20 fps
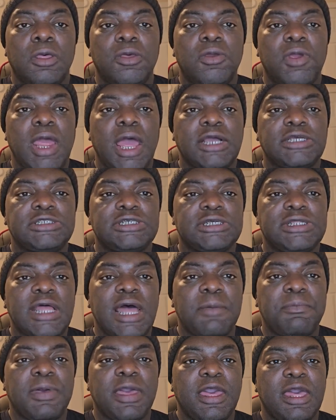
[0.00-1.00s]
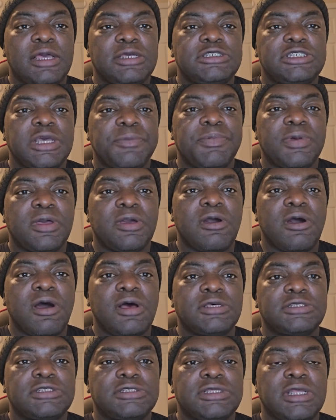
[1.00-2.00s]
you're actually not paying shipping
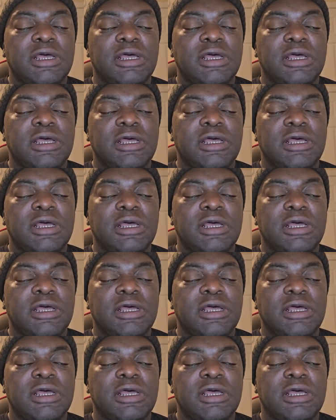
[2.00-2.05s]
costs.